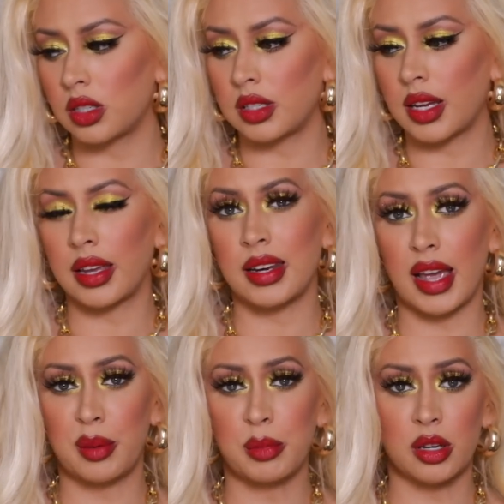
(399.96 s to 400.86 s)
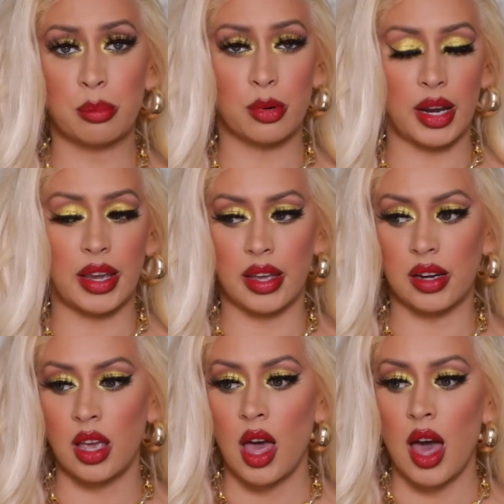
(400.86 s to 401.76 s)
a dynamic
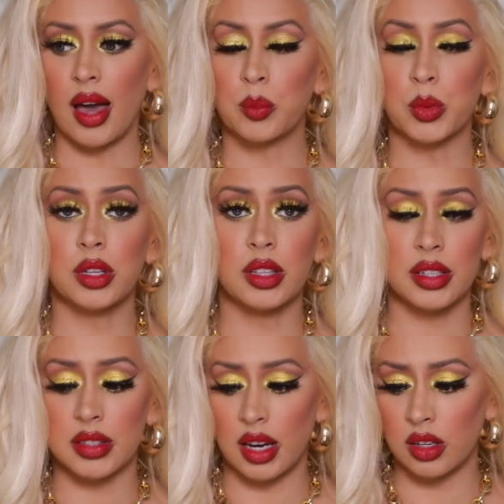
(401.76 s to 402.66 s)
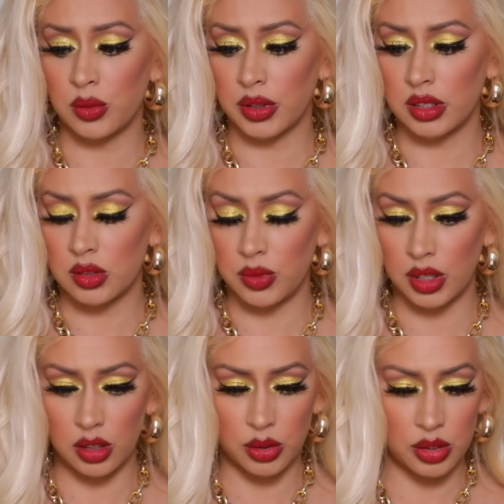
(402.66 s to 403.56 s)
brand. I'm really excited for this
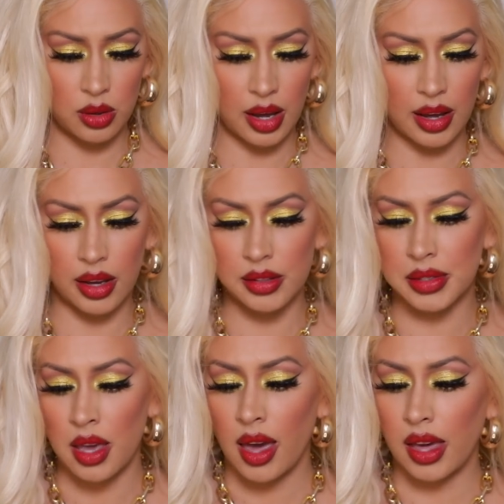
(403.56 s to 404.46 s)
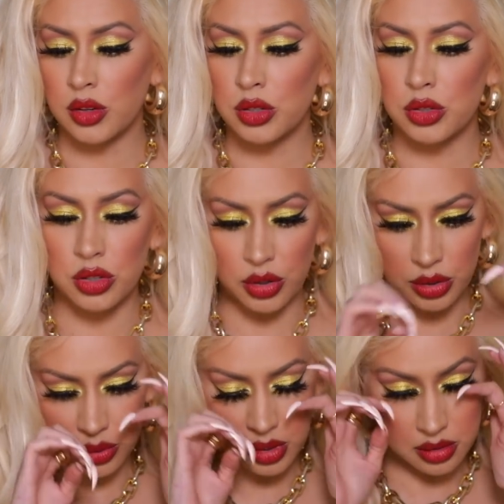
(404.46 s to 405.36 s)
video, you guys, and to show
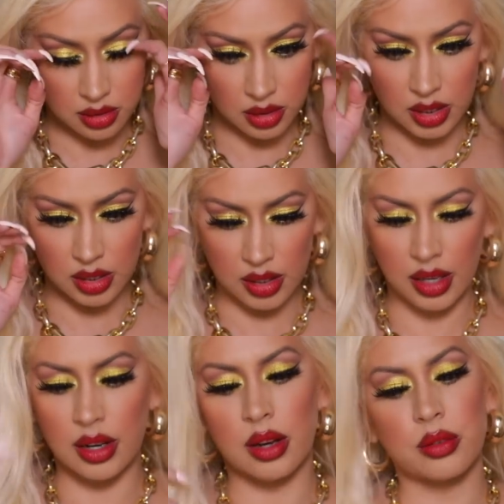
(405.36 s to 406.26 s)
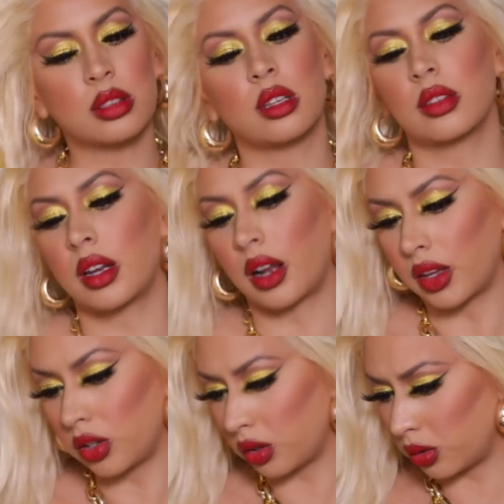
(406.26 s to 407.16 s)
you this look and everything that
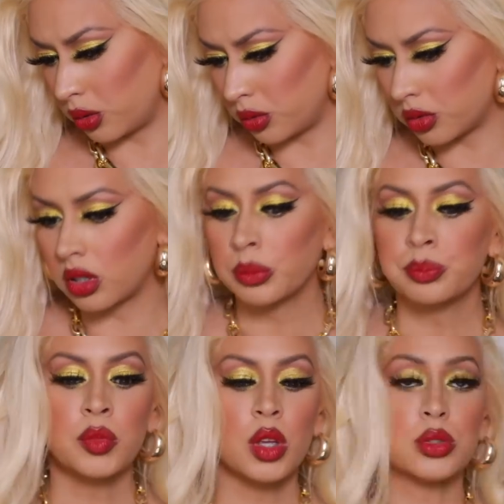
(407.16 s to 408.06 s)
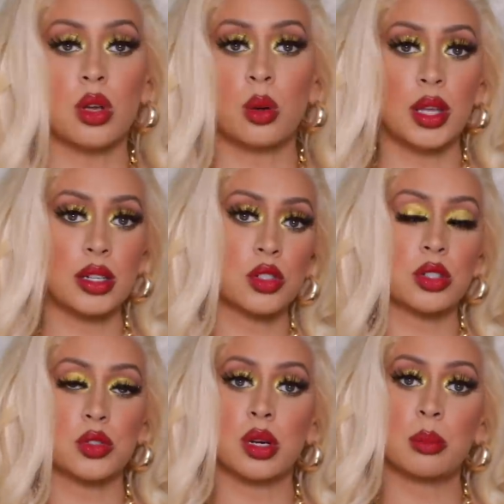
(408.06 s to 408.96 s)
I used. So let's
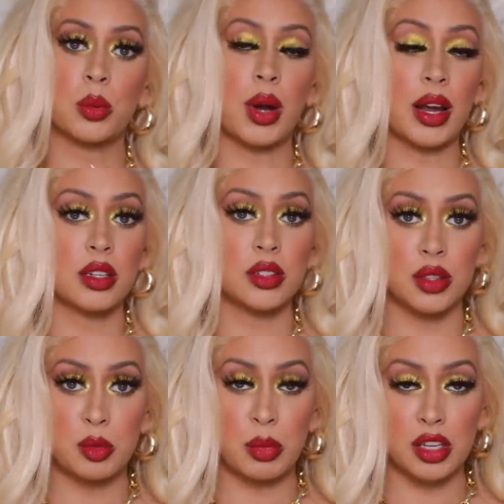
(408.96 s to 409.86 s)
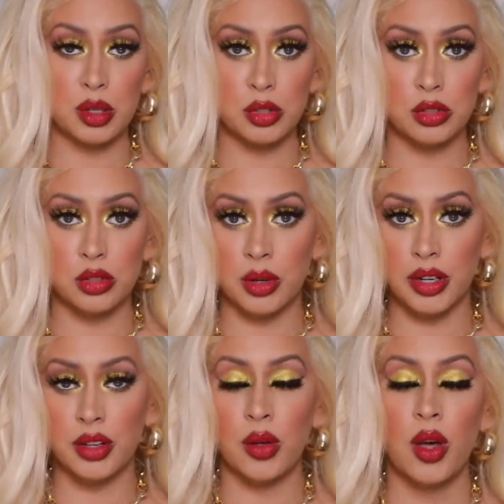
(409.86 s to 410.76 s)
just jump right into the makeup
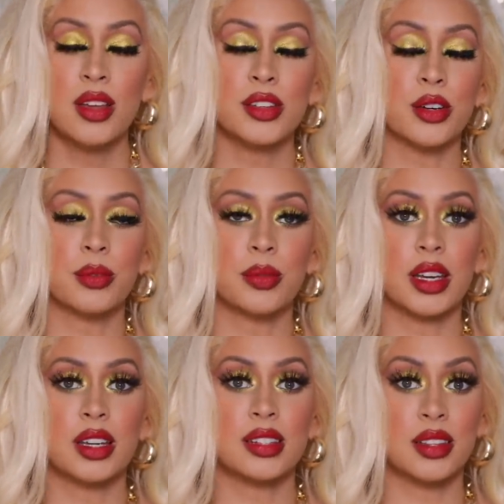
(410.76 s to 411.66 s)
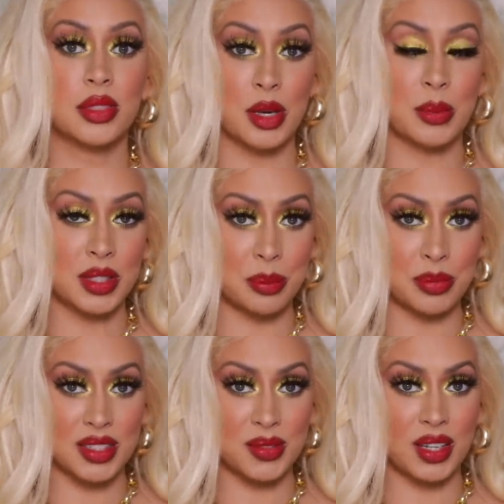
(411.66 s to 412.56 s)
tutorial. Don't forget to thumbs up
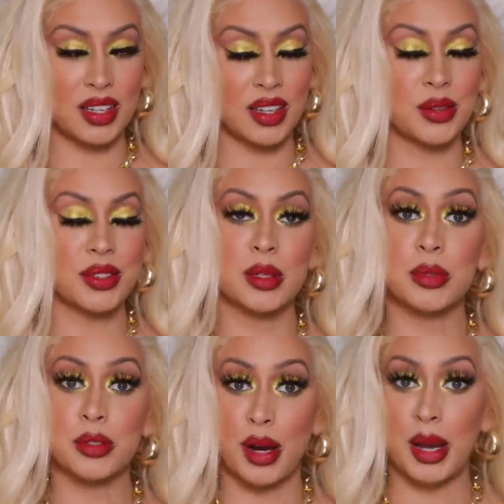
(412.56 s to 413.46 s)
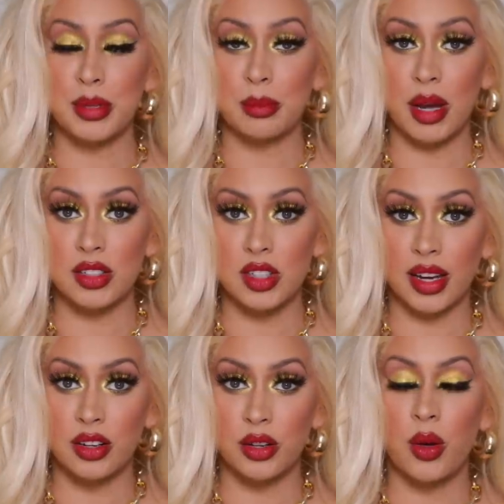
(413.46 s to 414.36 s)
this video, subscribe to my
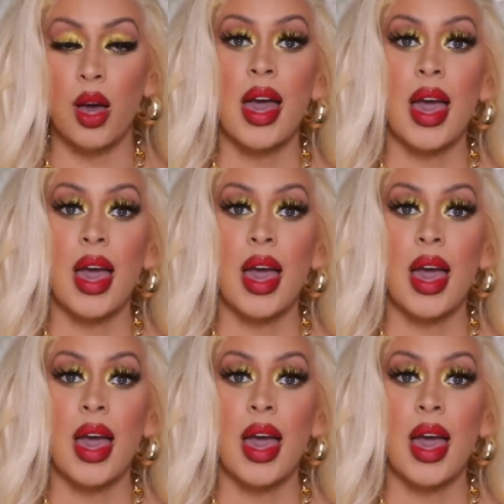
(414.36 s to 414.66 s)
channel,